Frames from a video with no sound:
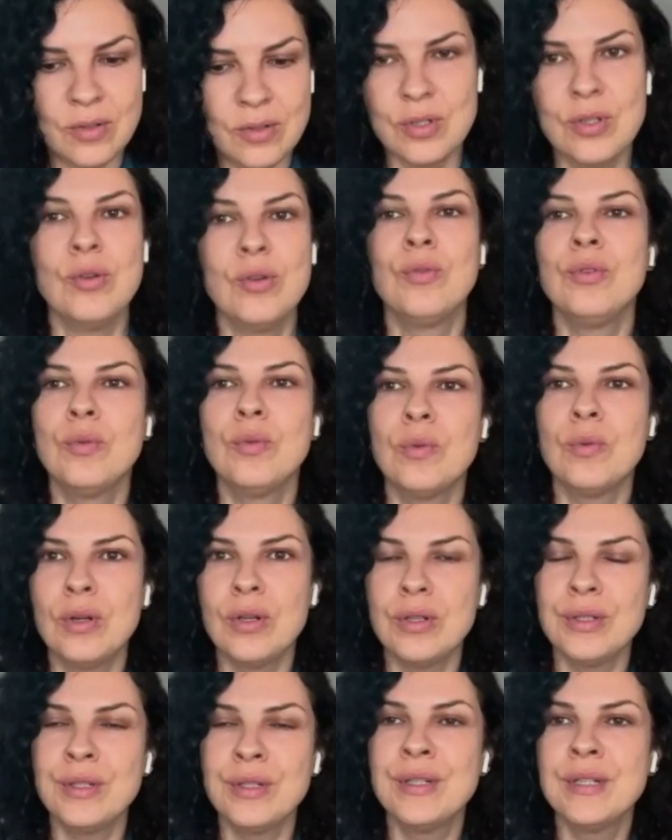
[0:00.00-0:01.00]
to show the
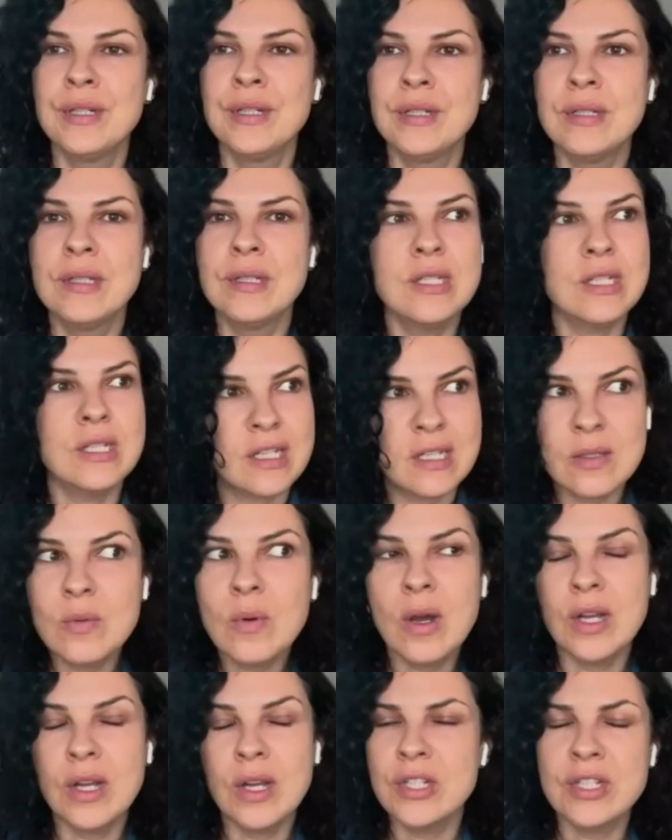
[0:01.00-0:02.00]
world. Just
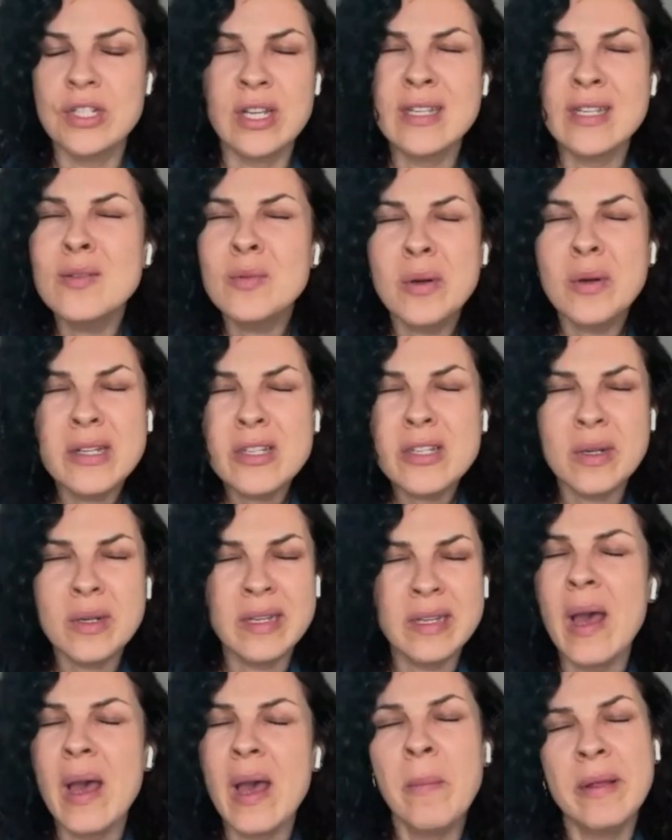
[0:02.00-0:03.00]
watch
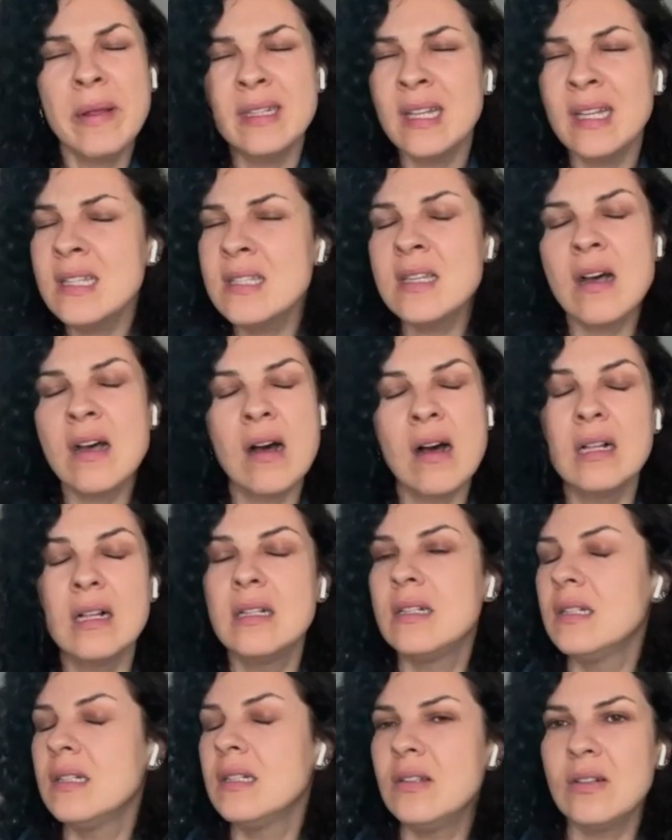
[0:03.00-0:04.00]
what happened. That's
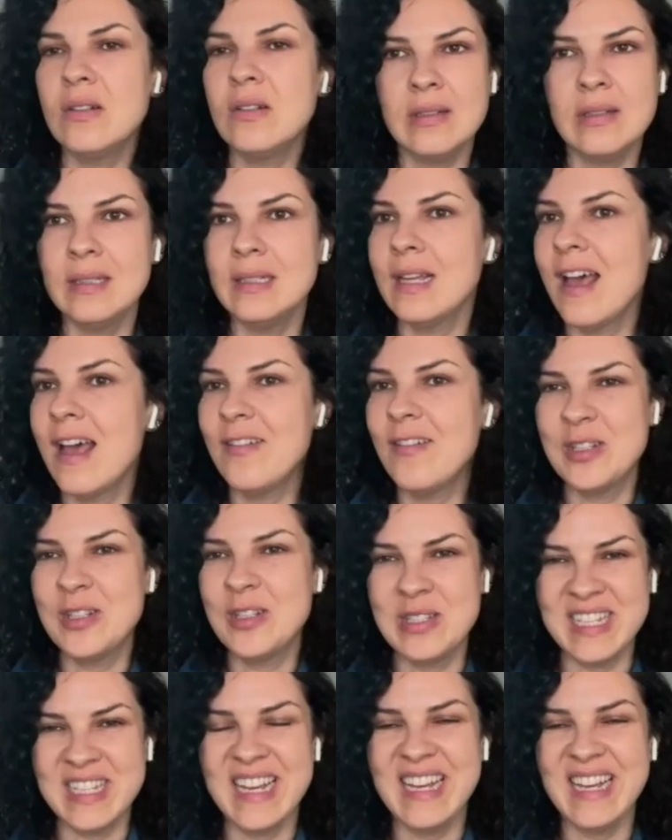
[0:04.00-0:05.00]
all. You don't have
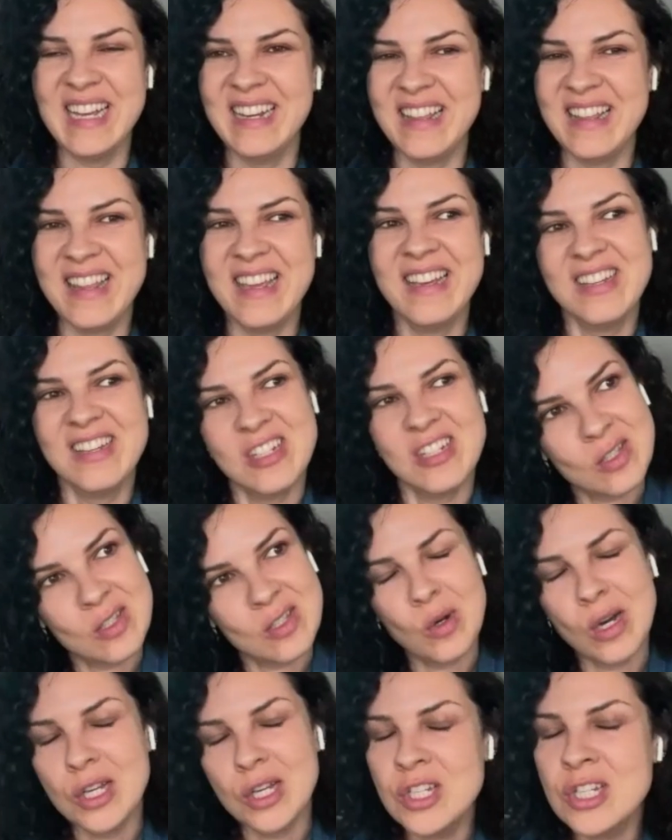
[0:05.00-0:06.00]
to say anything. Just
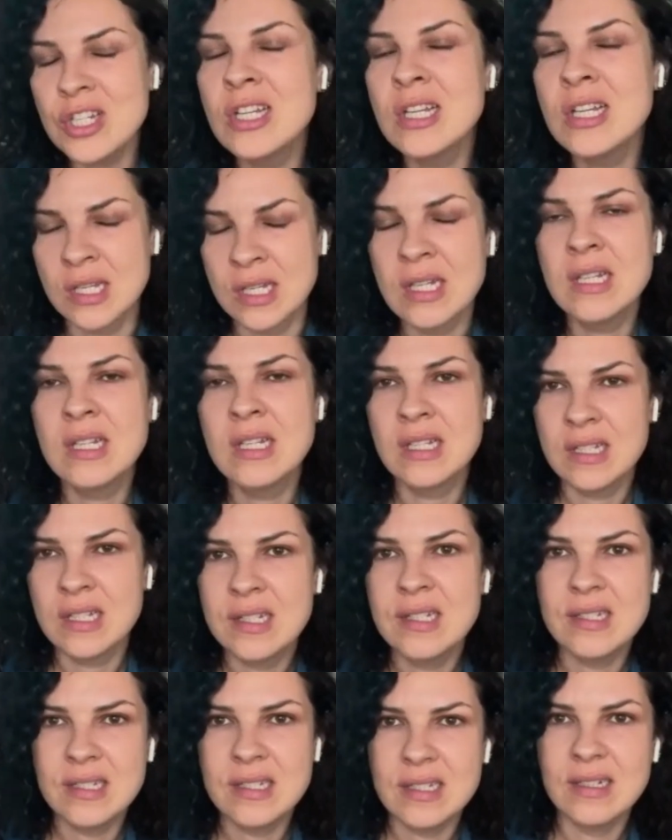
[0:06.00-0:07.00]
watch.
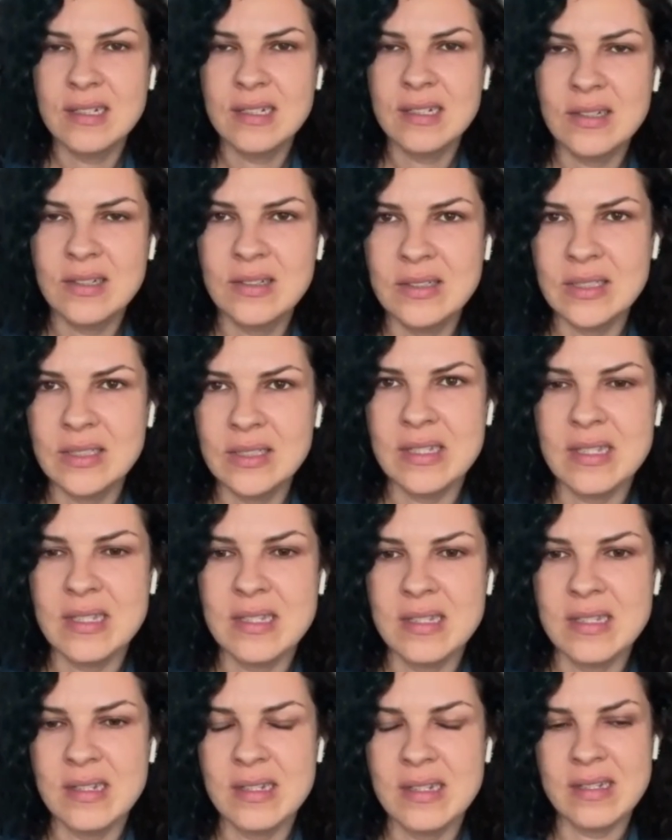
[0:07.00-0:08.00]
So
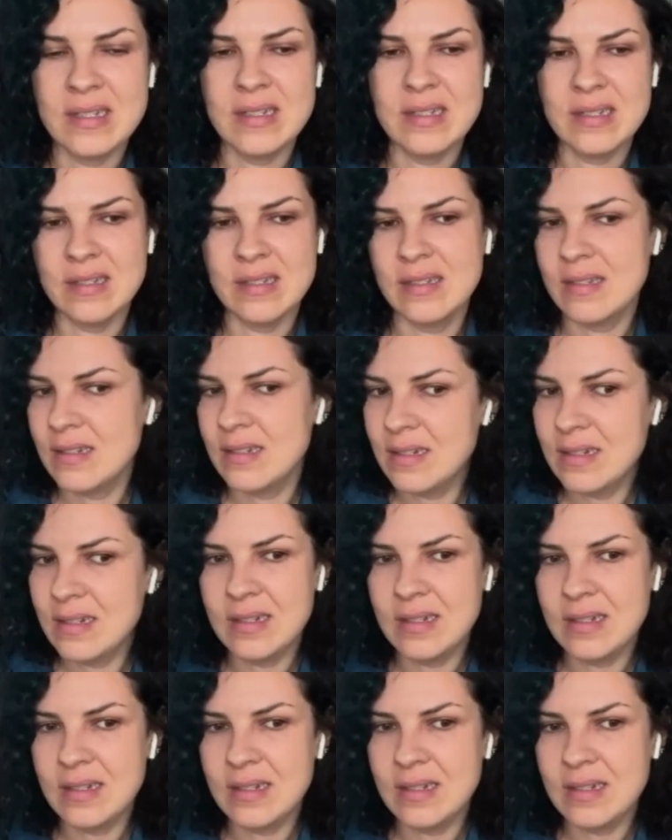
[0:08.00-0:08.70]
this is